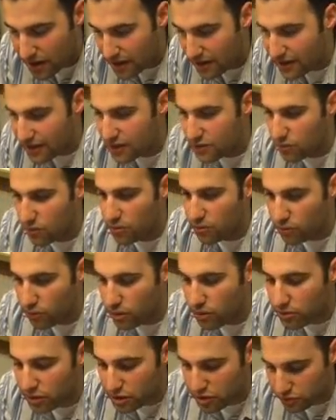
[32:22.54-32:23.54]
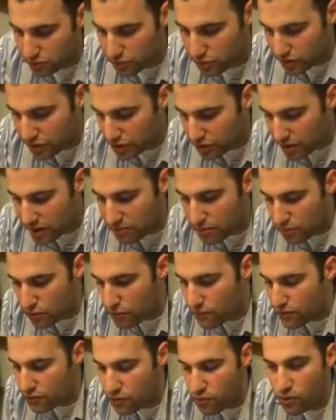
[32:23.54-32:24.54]
And that's we're really trying to
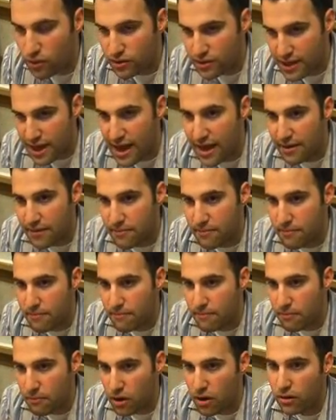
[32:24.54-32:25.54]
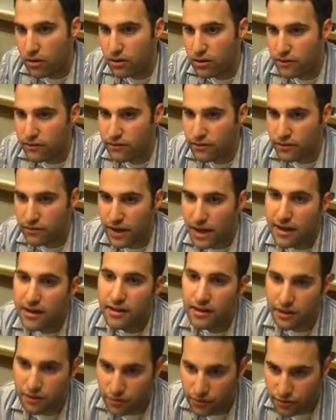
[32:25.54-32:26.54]
move towards that model of
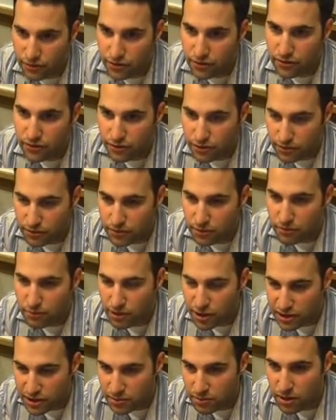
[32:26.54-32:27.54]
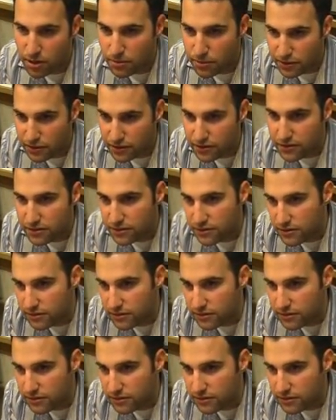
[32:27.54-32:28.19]
handling your project properties.